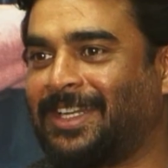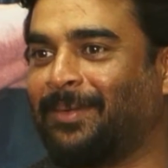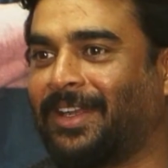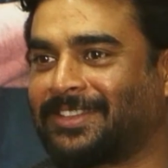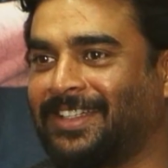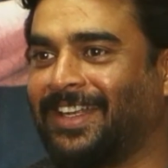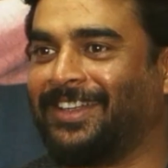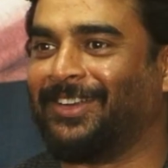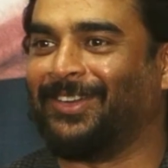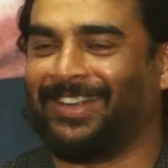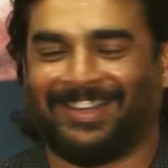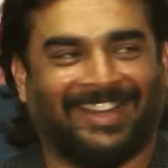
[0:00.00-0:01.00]
keep asking. Are you
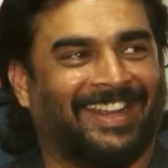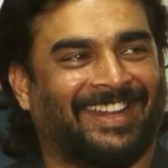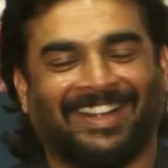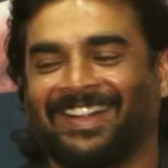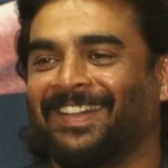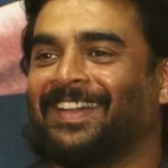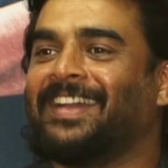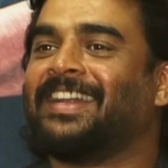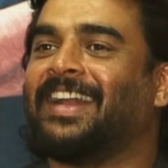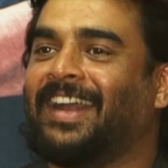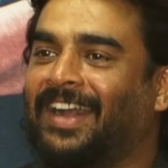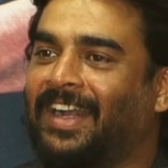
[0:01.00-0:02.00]

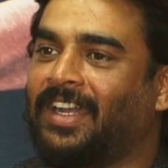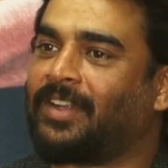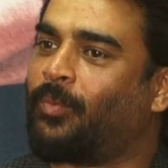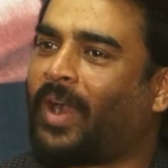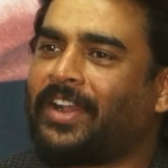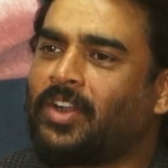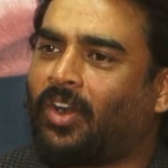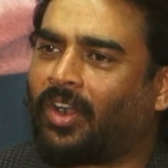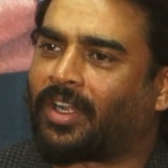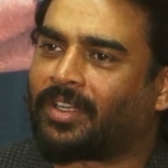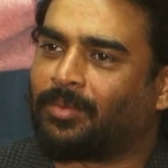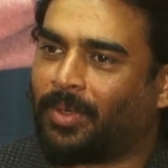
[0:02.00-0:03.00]
going? Why
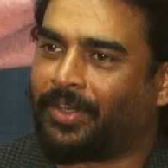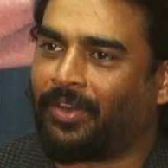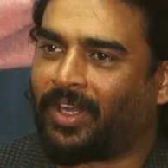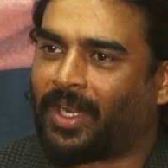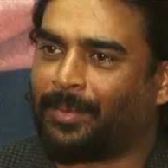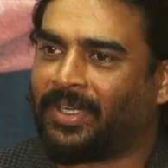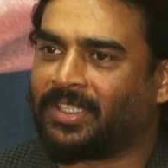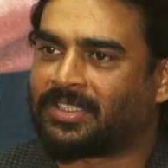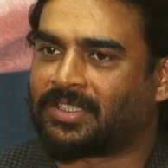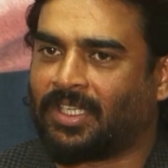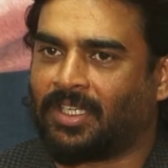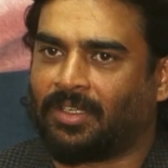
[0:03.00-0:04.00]
not? Why not? I mean,
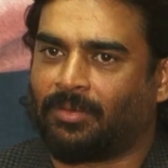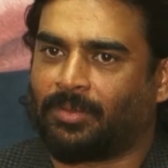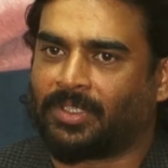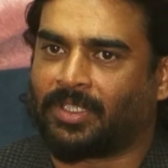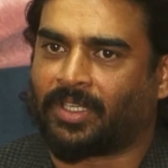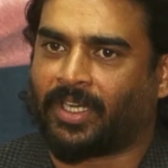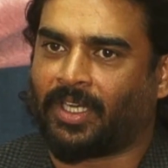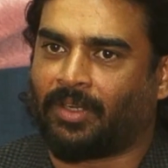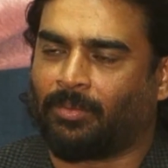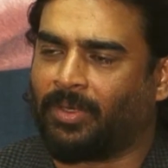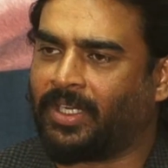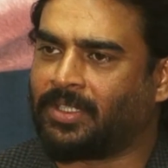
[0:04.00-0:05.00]
it's with the
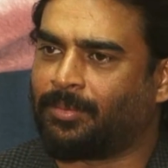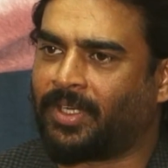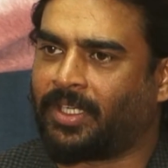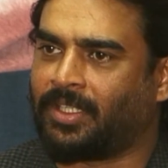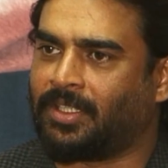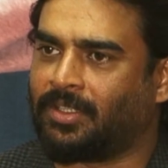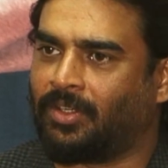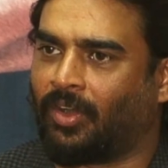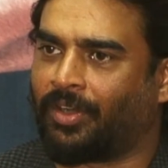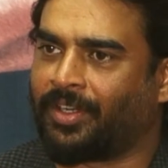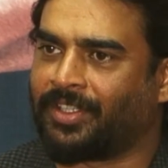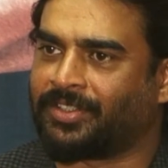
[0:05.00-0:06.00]
way the bloody
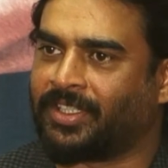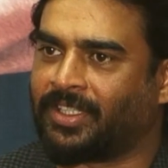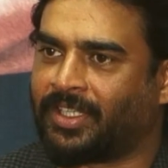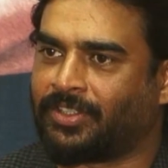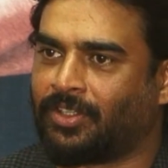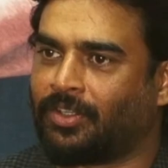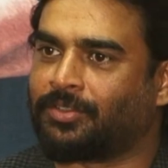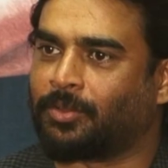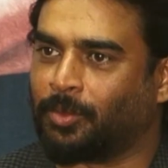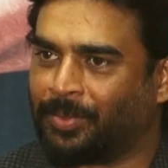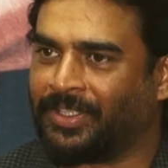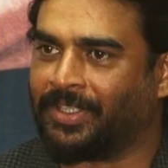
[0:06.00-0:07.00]
dollar is increasing on the
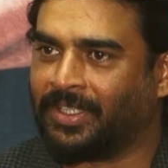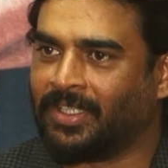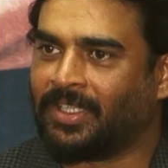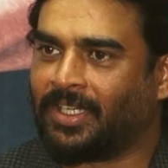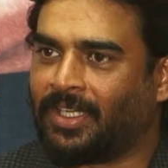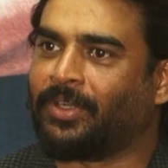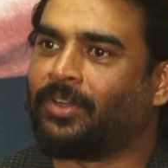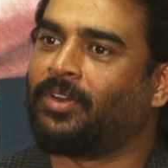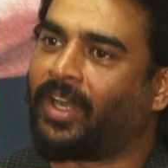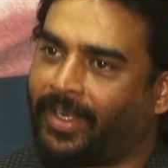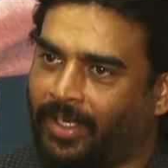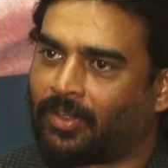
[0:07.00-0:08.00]
rupee. It'd be a
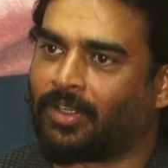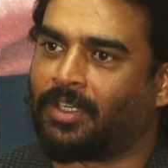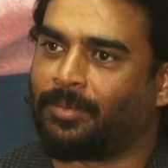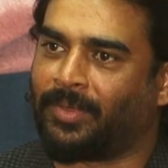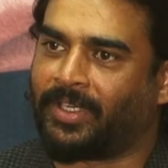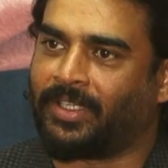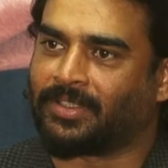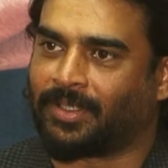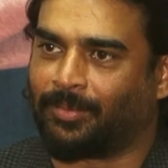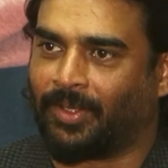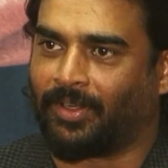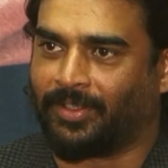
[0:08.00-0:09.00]
good idea to earn money in
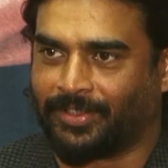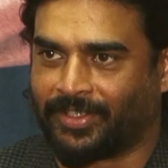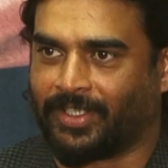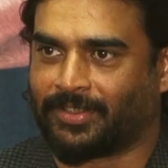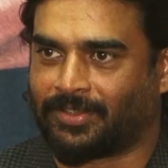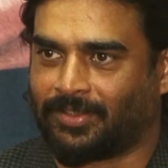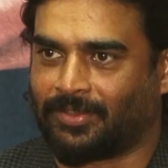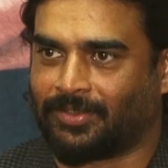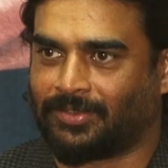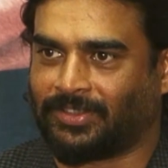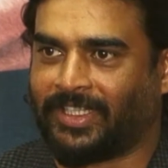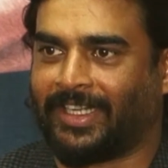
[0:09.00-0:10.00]
some dollars. Yeah. So
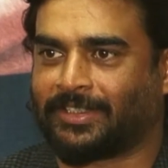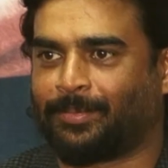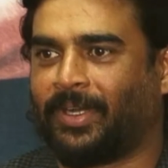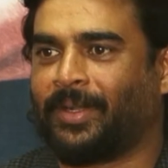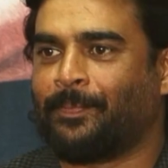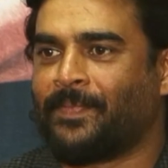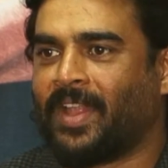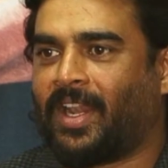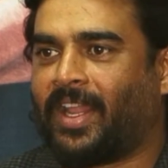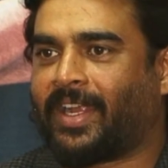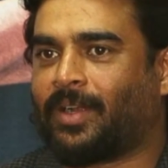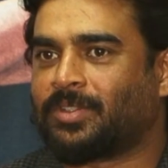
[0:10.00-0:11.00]
yes, but
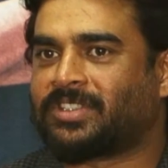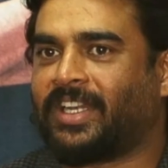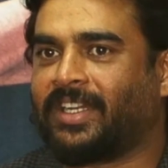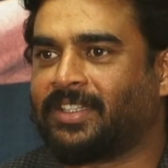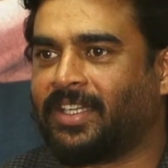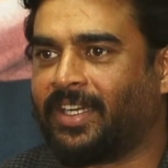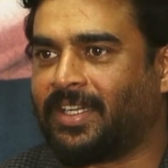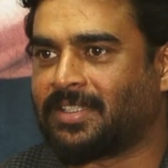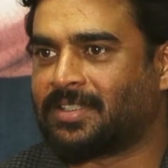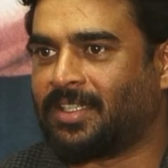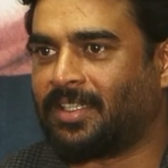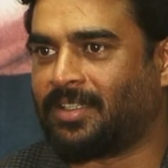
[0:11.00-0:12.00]
like I was telling the
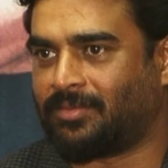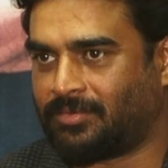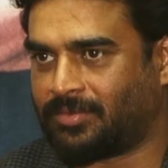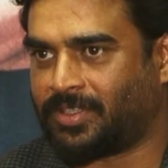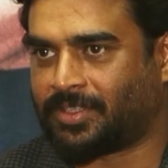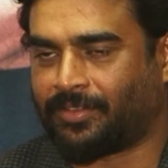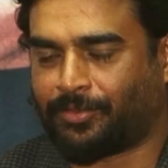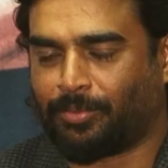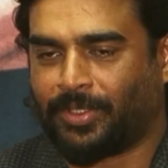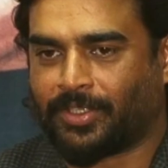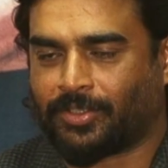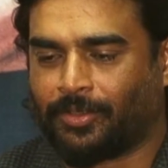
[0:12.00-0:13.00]
ladies just a few
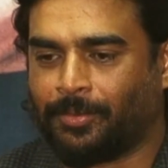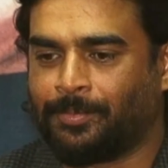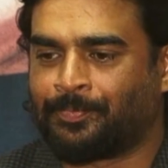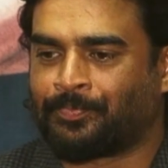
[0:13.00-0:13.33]
minutes ago,